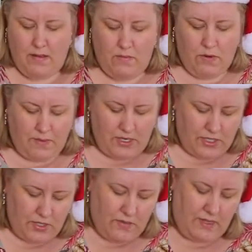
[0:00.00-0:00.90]
what I'm going
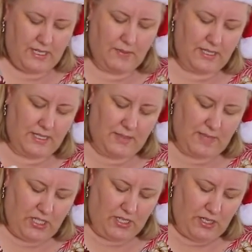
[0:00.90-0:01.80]
to do on these ones is I'm
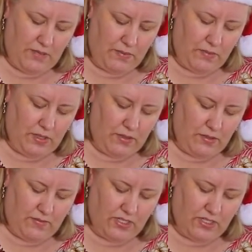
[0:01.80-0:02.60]
actually going to put the glue